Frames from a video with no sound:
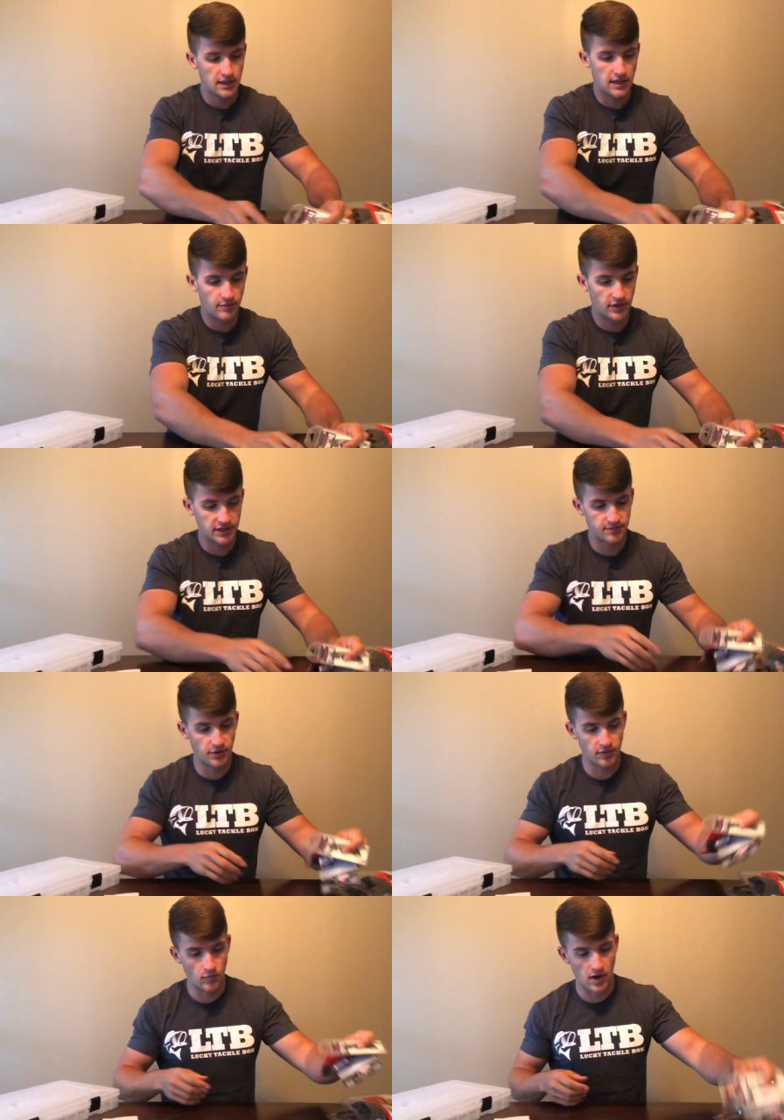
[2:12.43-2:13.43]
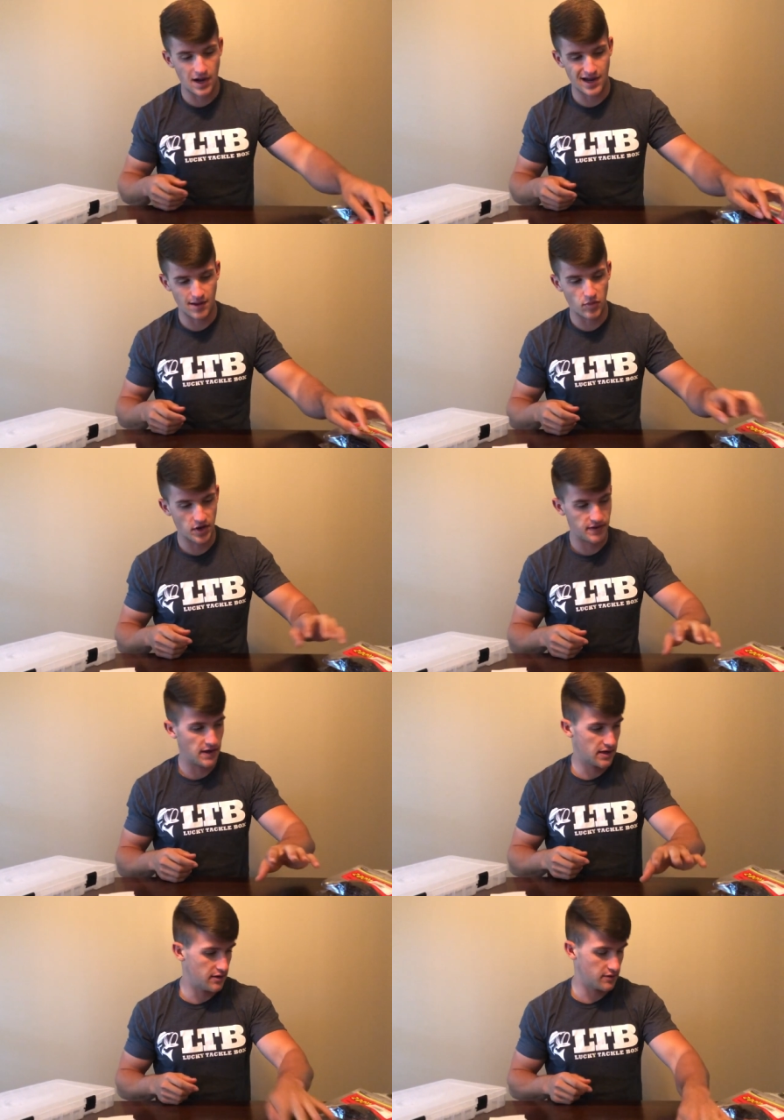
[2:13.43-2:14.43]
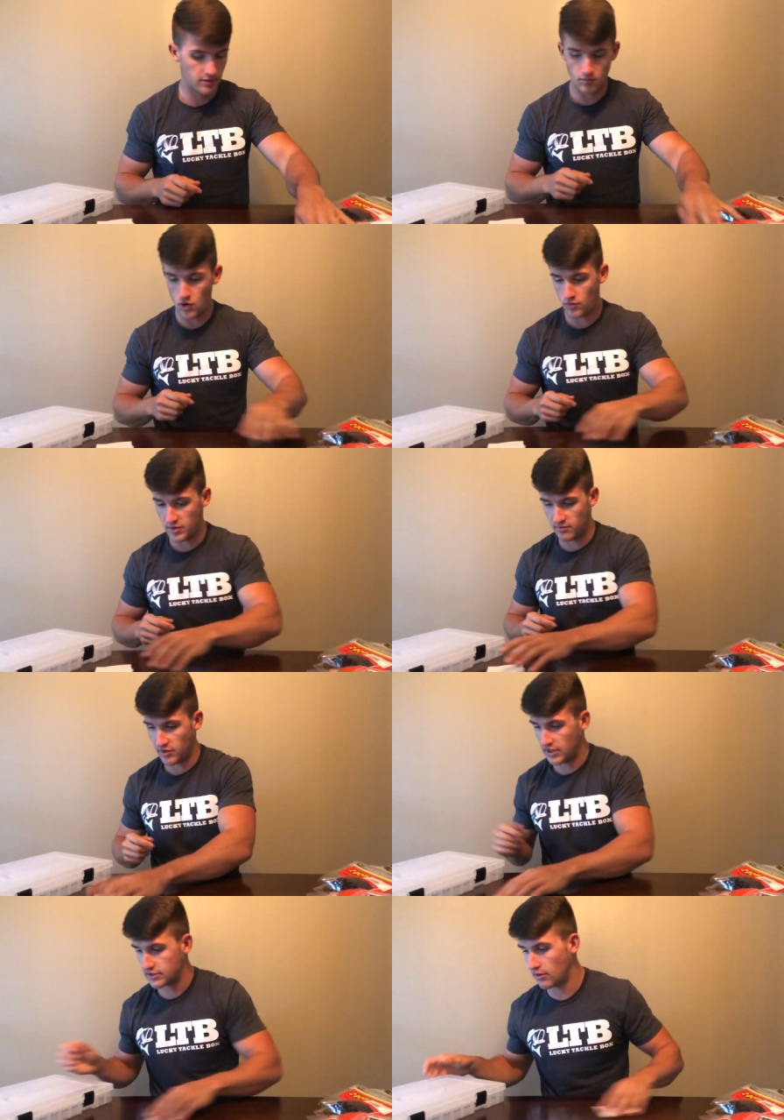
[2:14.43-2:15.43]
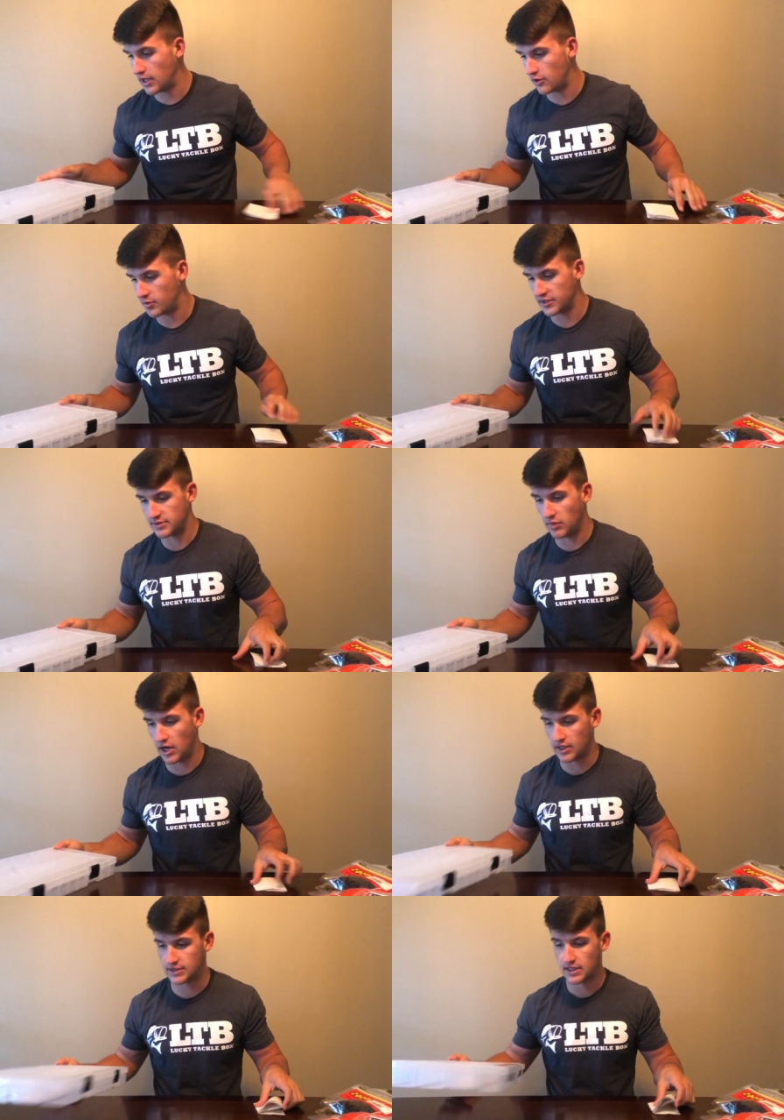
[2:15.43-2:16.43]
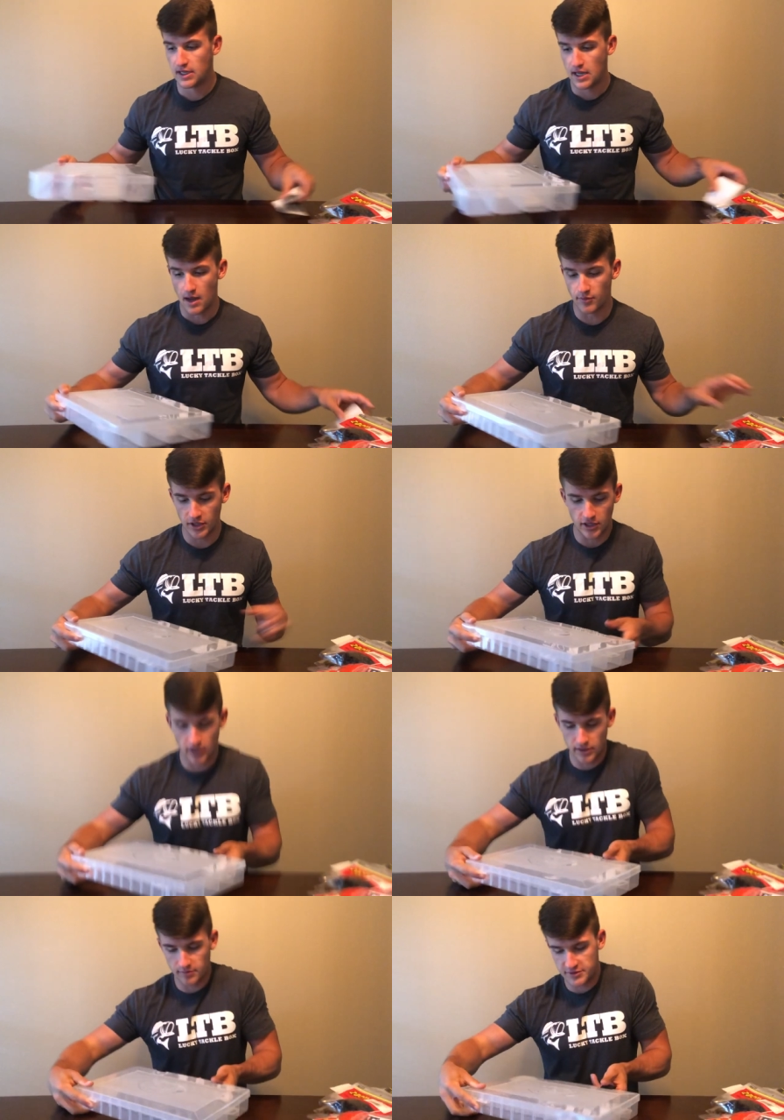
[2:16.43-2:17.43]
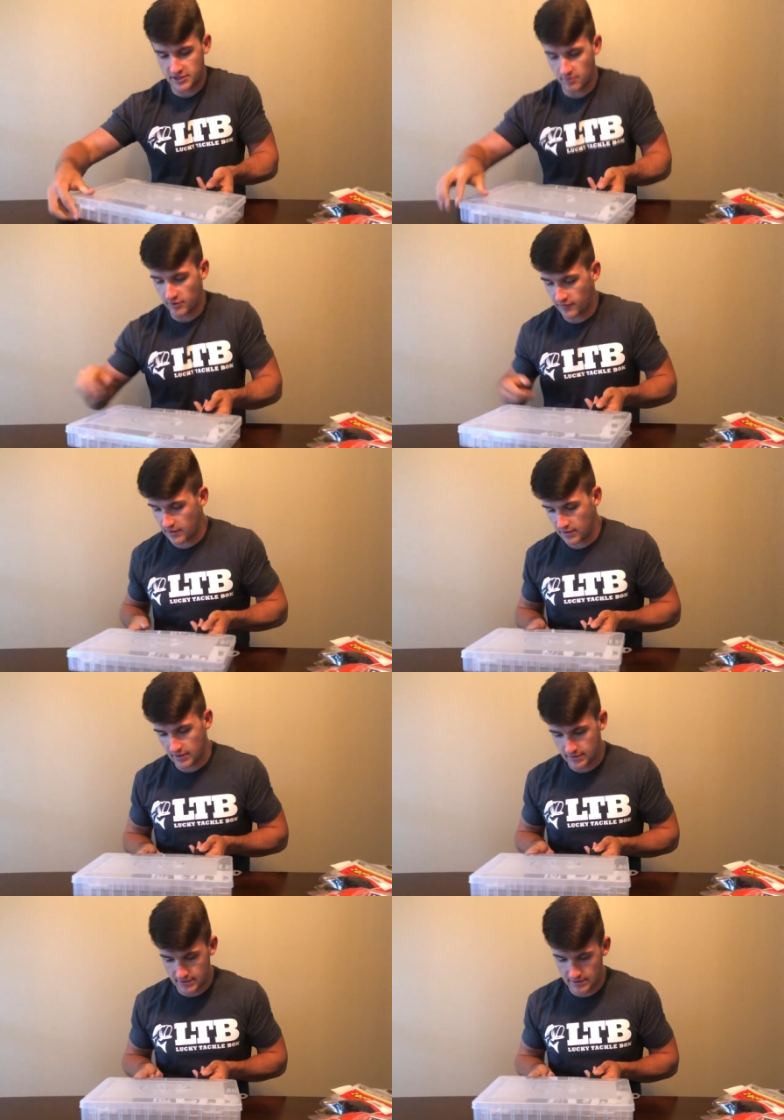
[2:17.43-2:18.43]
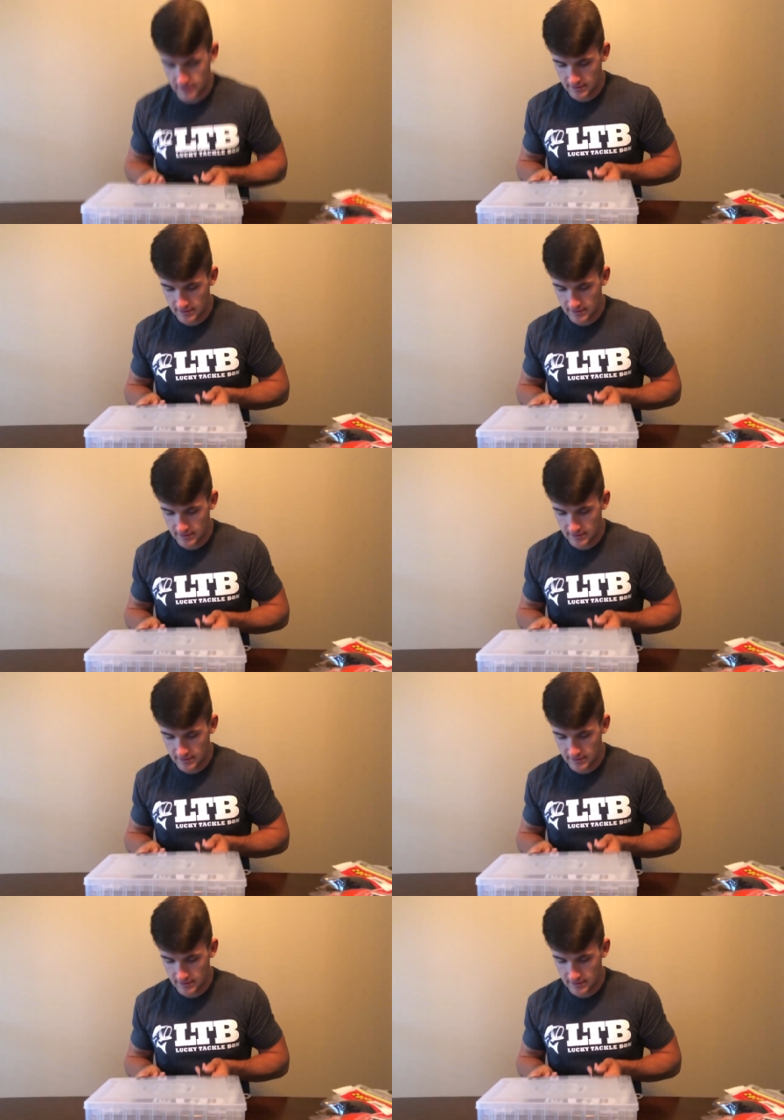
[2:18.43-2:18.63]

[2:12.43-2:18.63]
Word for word: And I'm gonna explain why I bought that here in a moment. But let's go ahead and open this box. I'm gonna cut up some of these